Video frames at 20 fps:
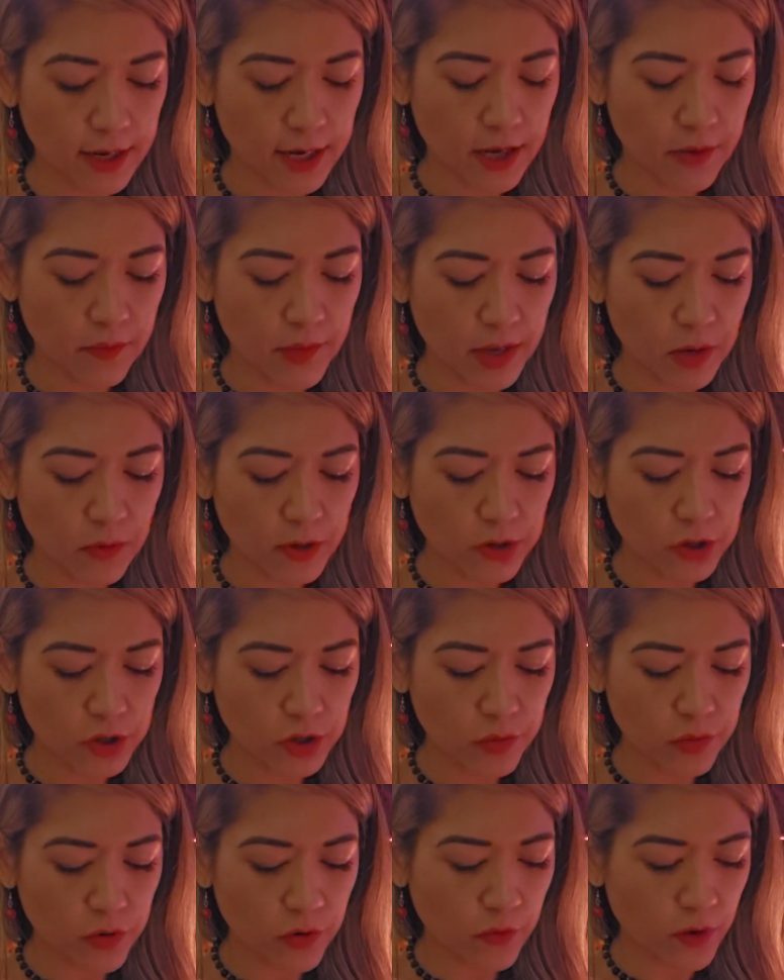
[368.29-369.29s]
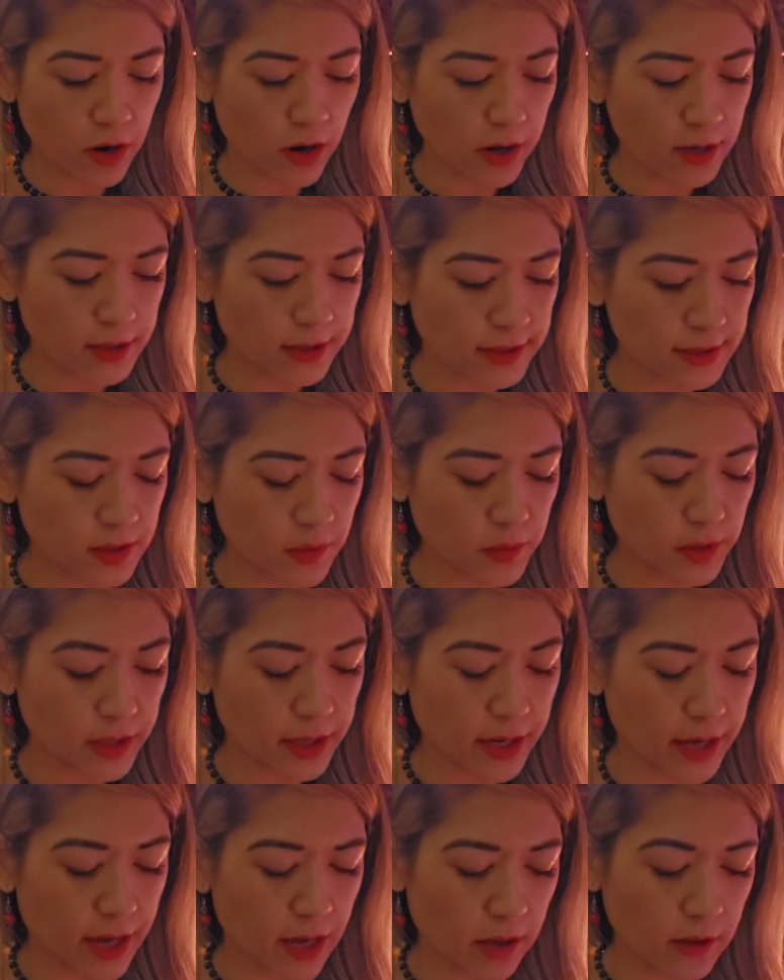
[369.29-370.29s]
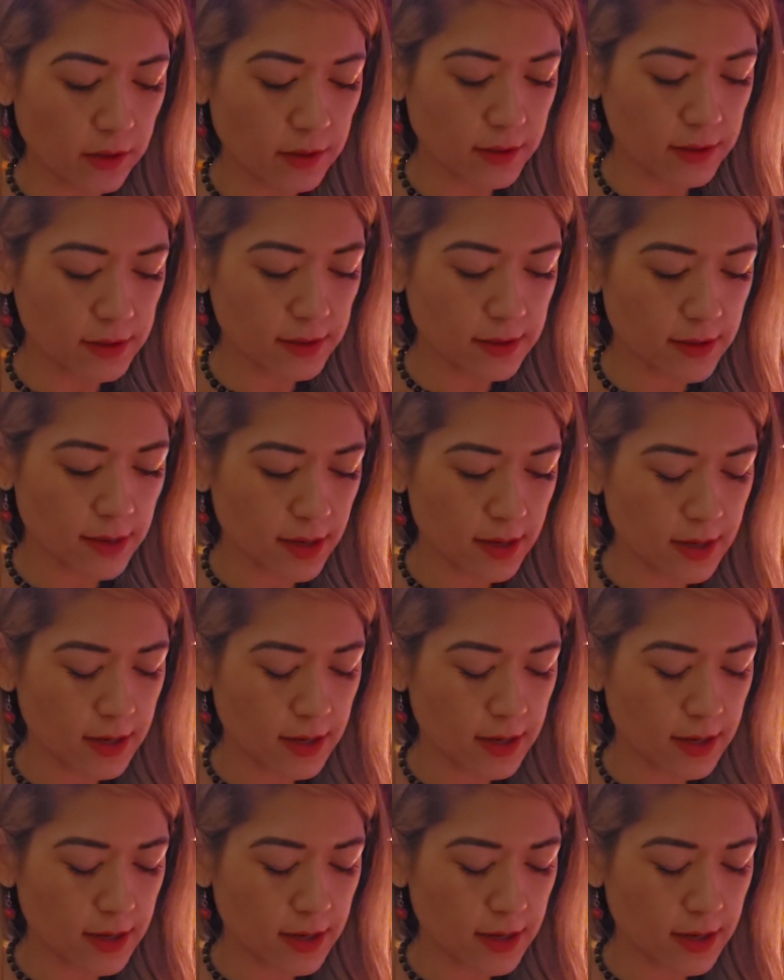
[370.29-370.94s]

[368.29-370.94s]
and may wish to move on to something else.